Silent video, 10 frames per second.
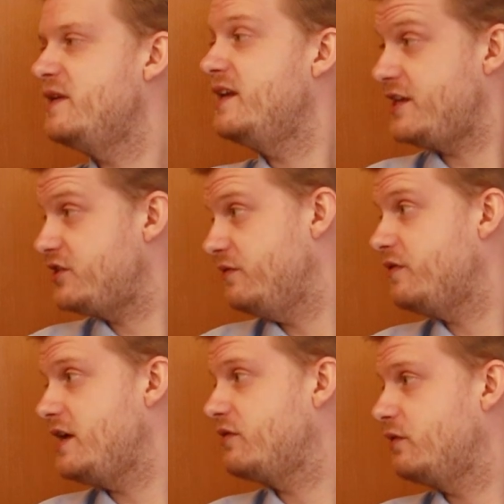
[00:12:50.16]
have been less in
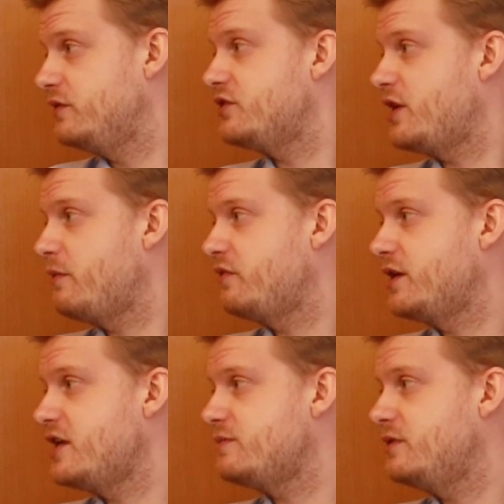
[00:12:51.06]
favor of this type of
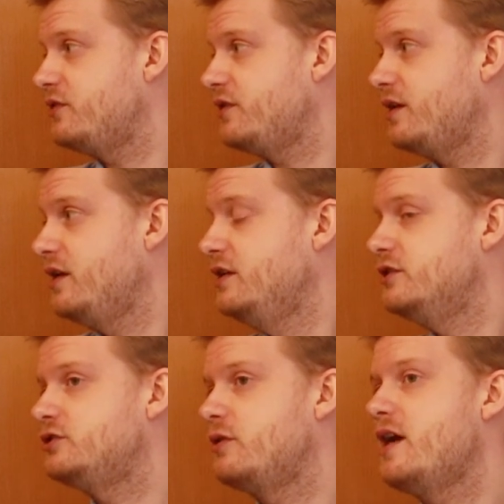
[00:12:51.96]
engagement.
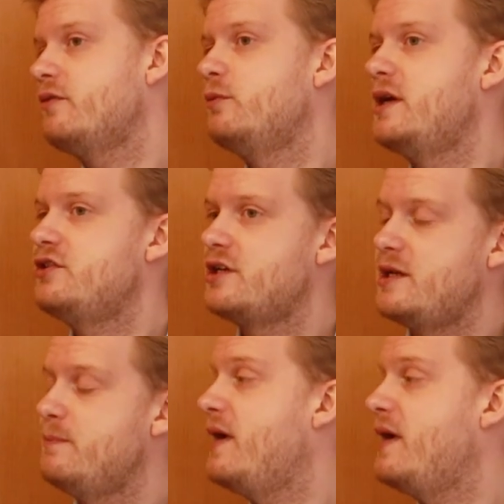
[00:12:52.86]
So you have to basically